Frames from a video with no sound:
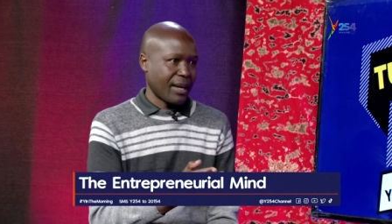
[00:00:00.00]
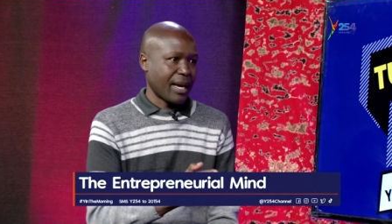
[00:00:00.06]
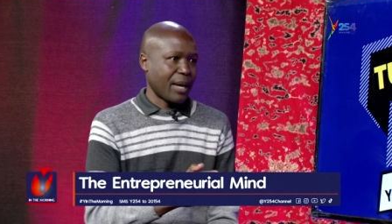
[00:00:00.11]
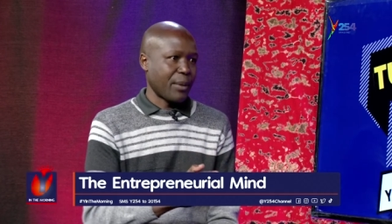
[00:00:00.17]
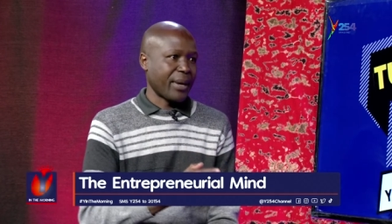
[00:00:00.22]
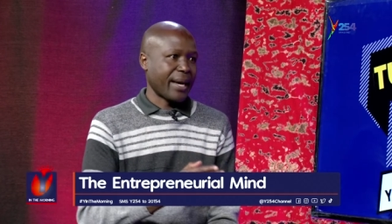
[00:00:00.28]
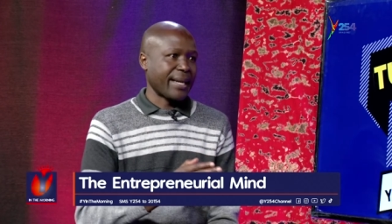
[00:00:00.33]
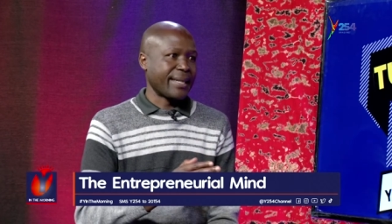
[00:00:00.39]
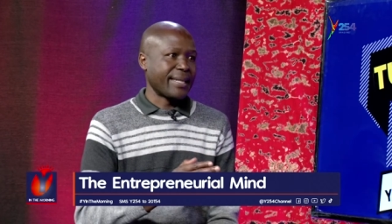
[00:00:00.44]

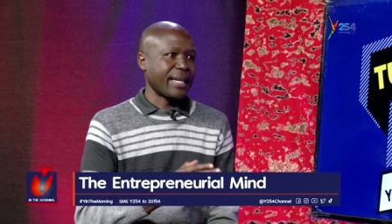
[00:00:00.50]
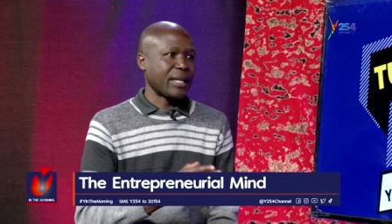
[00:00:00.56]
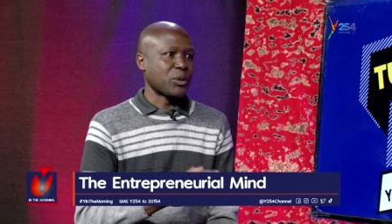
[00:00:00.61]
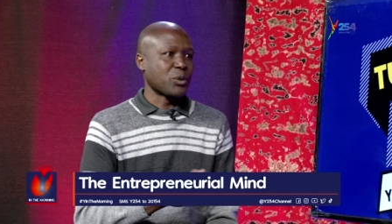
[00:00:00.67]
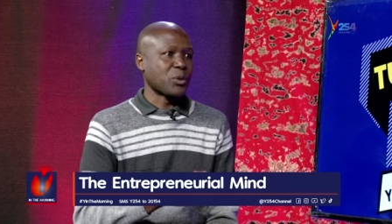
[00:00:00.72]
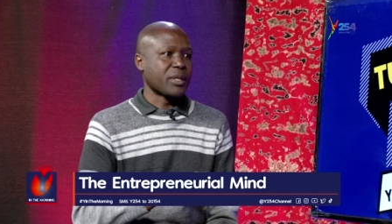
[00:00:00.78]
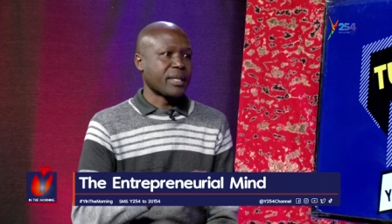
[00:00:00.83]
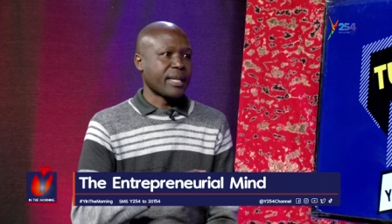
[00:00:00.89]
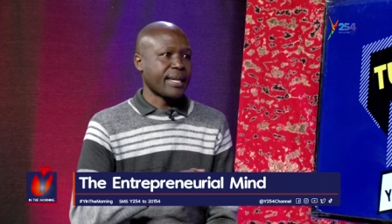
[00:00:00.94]
And we're getting
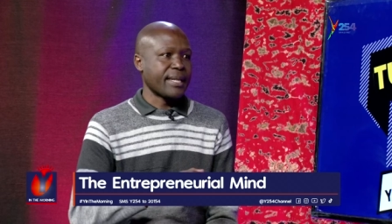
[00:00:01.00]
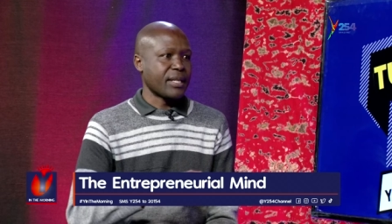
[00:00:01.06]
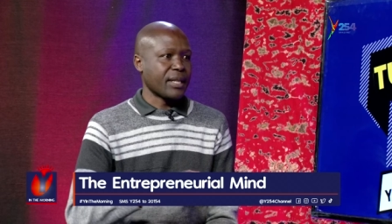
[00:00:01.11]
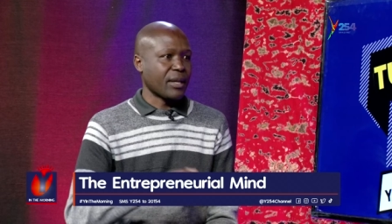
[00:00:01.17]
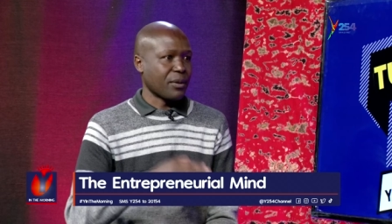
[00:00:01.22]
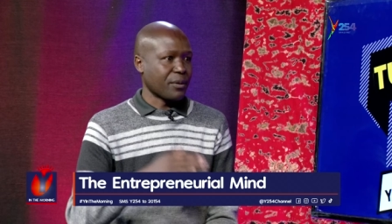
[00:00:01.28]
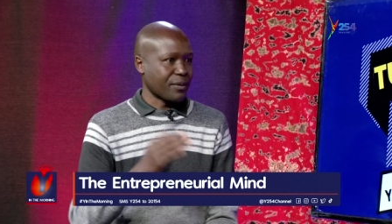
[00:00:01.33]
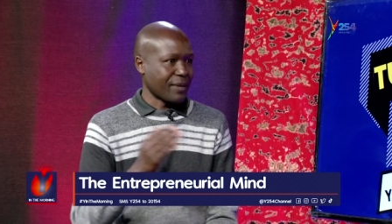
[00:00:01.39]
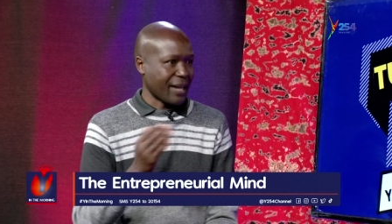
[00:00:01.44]
into
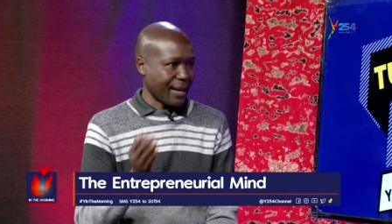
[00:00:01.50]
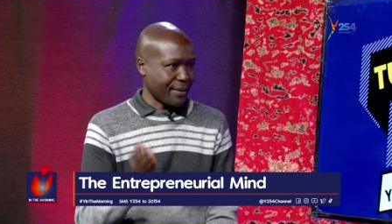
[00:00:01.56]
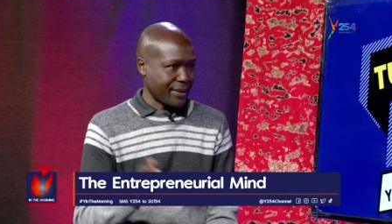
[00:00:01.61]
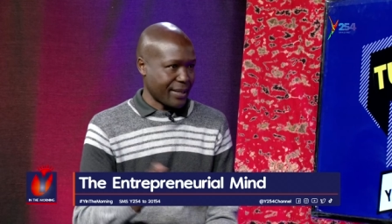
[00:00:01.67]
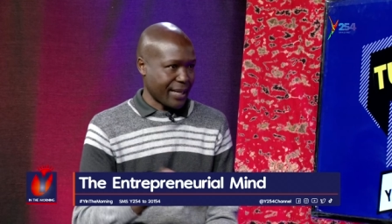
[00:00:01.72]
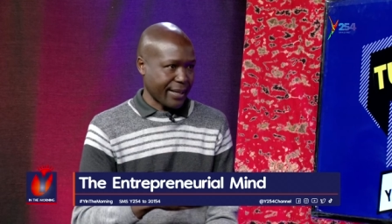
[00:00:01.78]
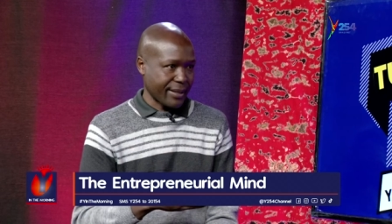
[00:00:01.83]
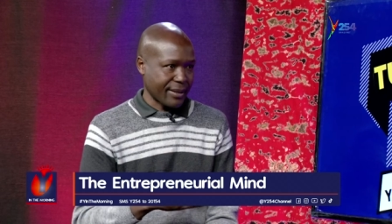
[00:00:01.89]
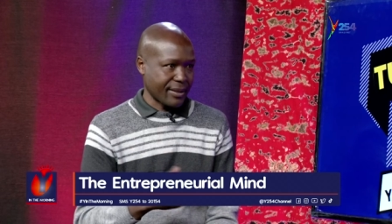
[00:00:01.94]
changing of
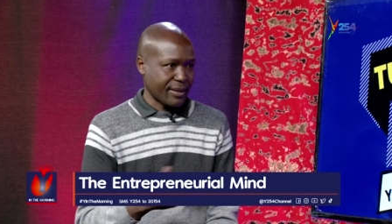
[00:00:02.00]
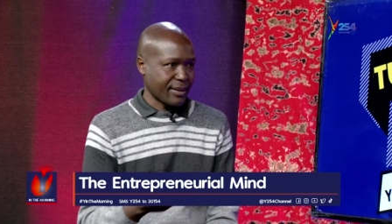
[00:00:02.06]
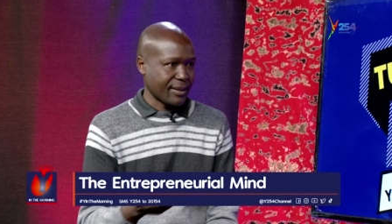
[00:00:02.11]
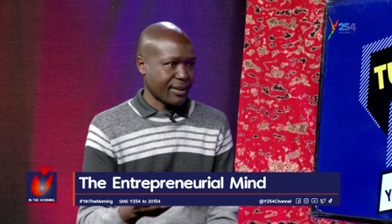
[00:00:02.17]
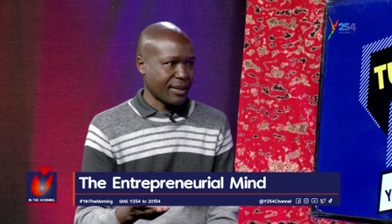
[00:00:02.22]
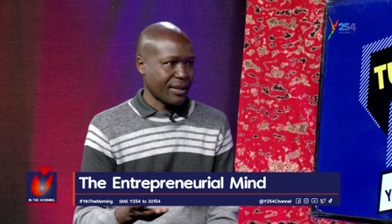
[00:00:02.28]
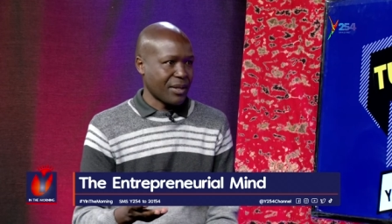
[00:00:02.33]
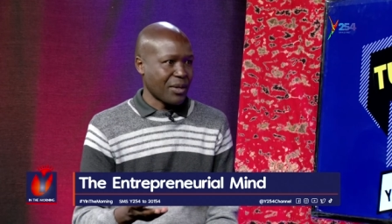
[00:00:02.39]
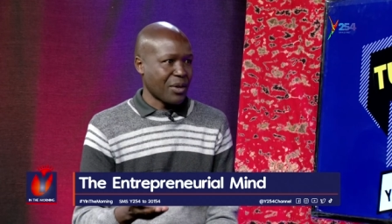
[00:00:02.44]
lifestyles.
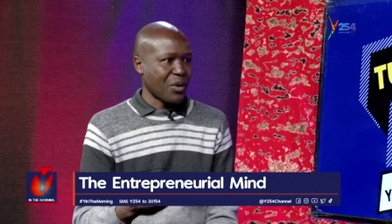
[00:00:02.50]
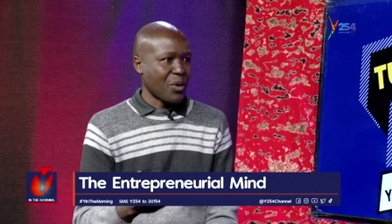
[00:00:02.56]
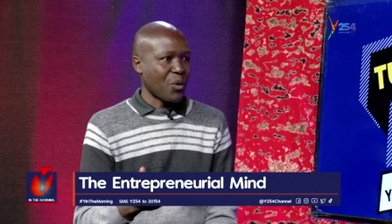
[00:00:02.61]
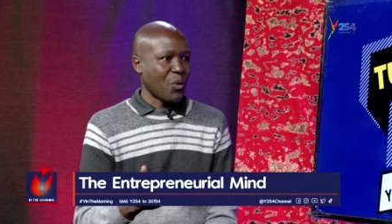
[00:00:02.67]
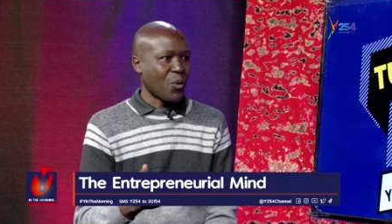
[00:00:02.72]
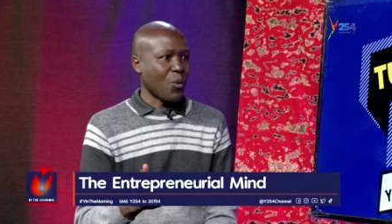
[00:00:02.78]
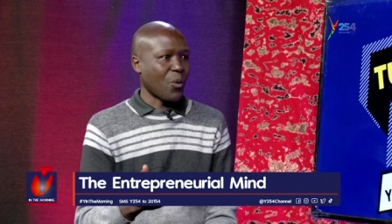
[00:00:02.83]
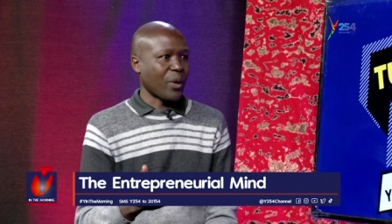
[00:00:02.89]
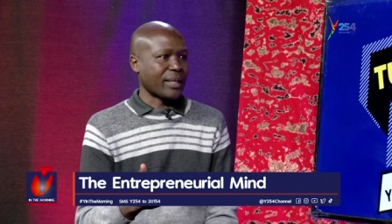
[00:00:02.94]

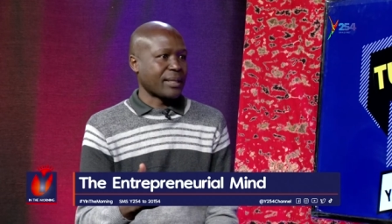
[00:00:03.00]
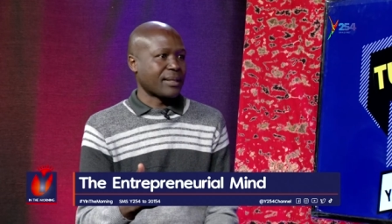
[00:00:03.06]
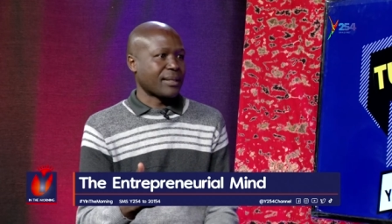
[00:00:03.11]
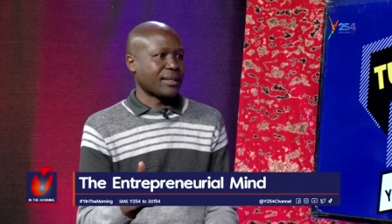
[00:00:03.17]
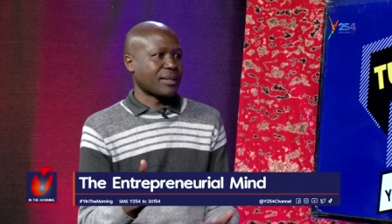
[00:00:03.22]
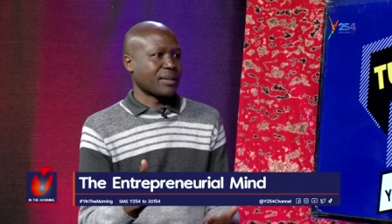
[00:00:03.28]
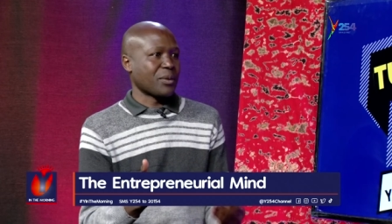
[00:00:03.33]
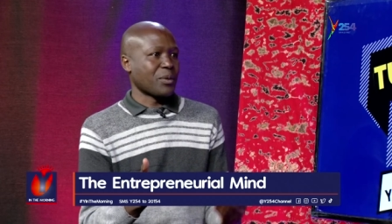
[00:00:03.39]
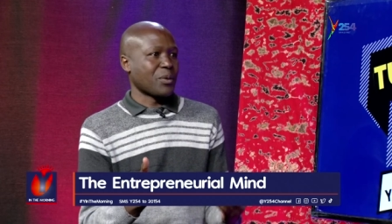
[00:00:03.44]

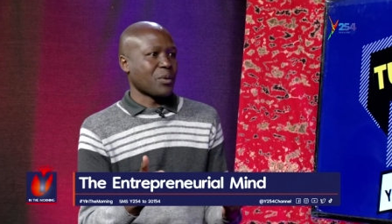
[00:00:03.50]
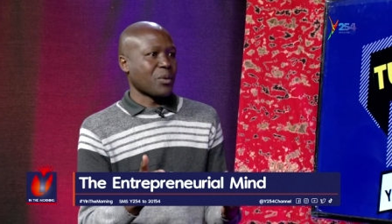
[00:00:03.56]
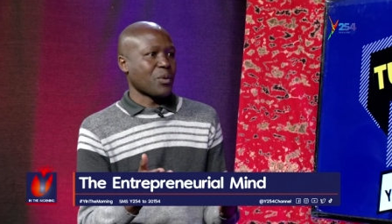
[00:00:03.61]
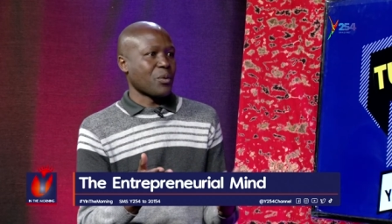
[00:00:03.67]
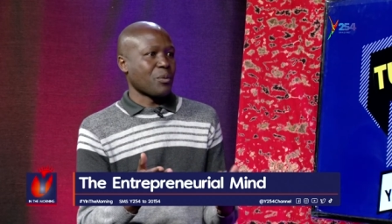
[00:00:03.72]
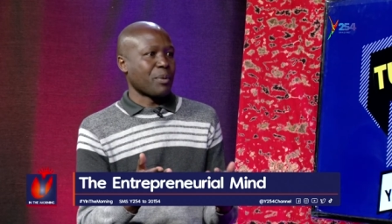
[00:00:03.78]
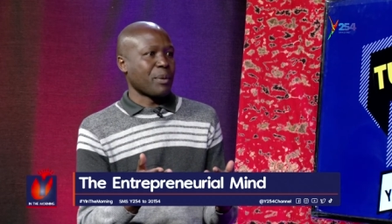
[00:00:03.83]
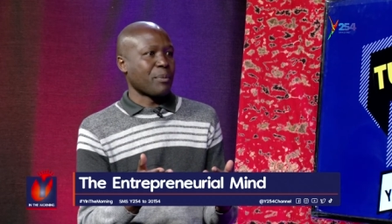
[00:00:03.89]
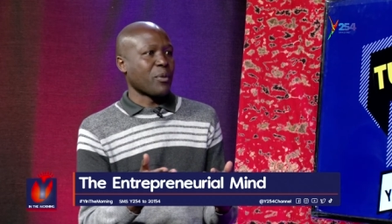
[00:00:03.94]
What
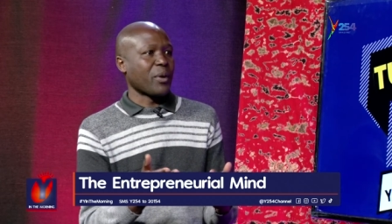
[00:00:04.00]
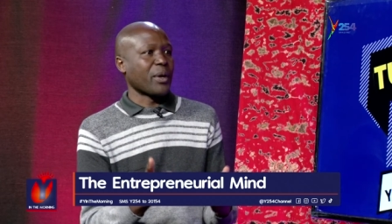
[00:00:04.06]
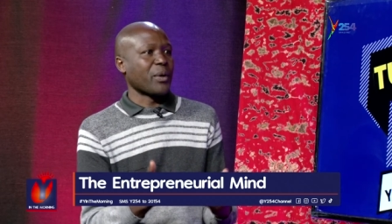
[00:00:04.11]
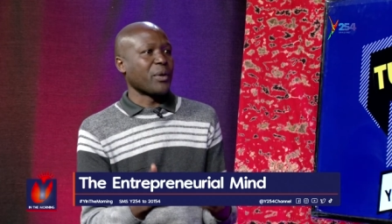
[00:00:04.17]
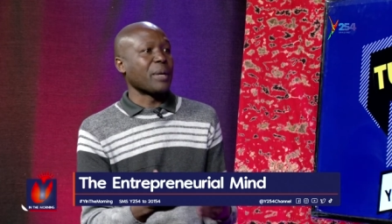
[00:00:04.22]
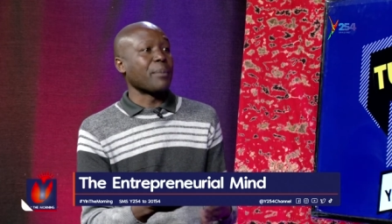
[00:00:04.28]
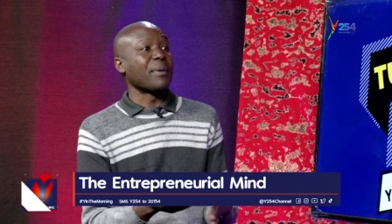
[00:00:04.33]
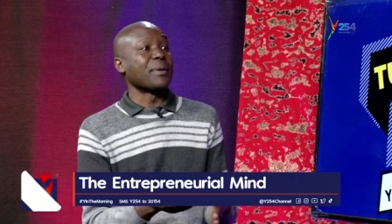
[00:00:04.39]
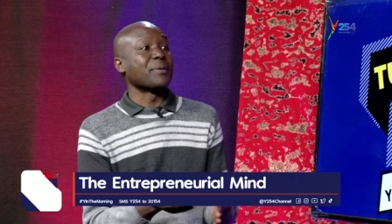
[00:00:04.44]
people were
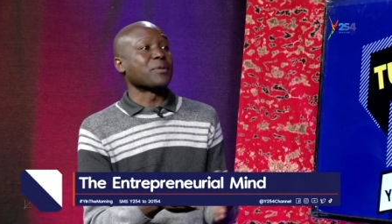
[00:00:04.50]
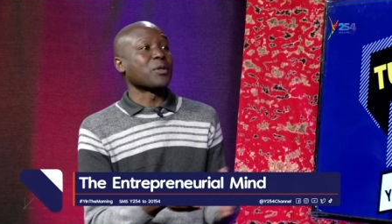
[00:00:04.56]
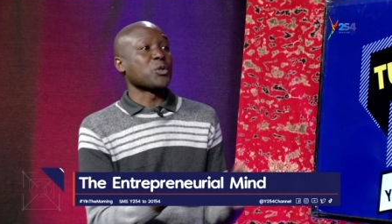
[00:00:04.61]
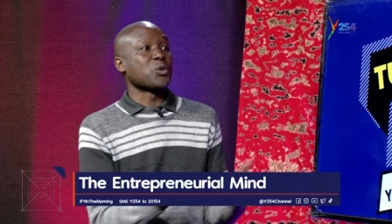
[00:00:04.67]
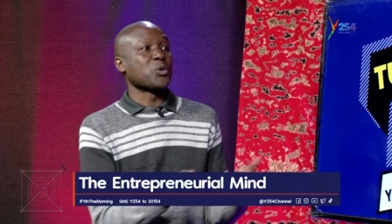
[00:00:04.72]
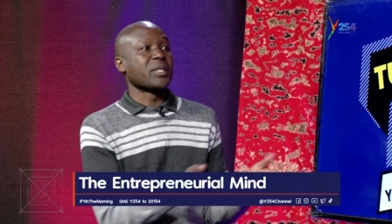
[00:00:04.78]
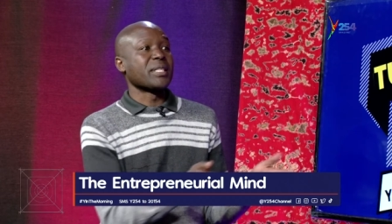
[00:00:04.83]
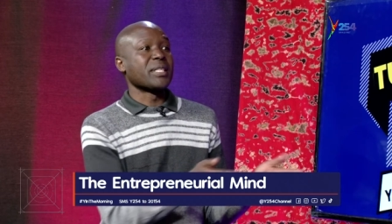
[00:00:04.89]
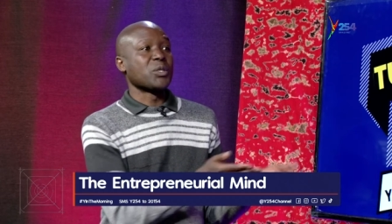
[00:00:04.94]
doing before
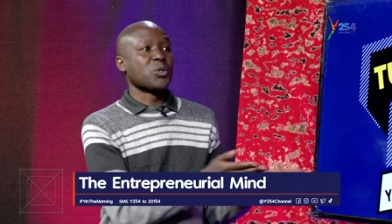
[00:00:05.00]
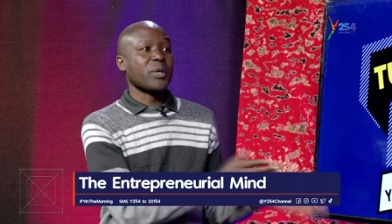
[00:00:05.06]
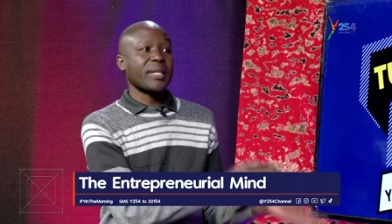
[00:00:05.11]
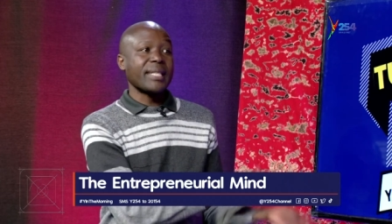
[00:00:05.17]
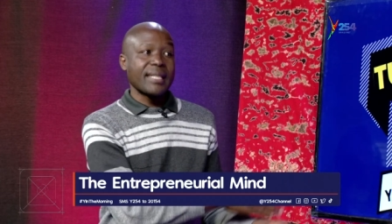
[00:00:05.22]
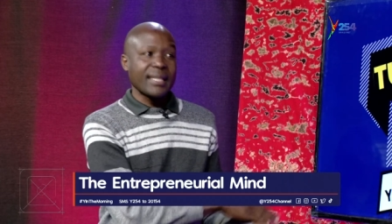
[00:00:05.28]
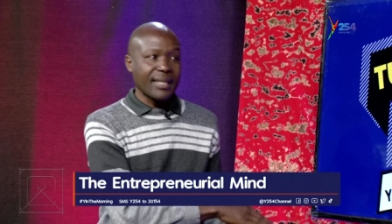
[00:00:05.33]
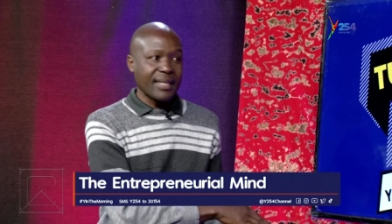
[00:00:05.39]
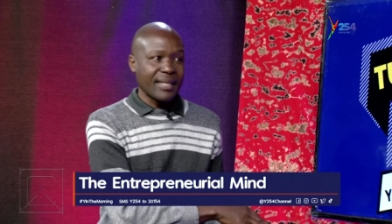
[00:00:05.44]
twenty
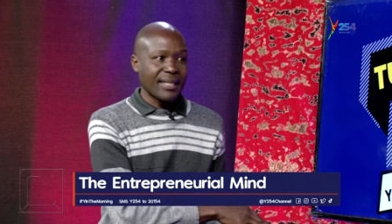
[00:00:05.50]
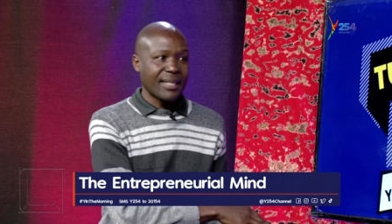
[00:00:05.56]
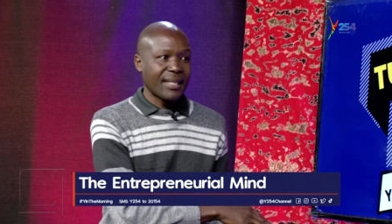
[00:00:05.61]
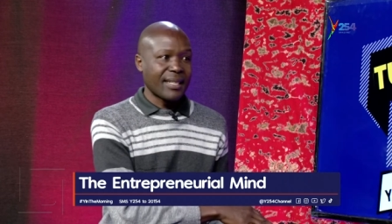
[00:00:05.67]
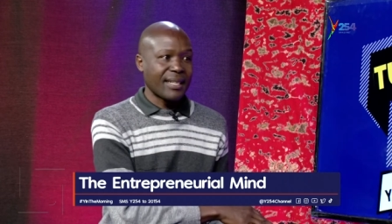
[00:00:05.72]
twenty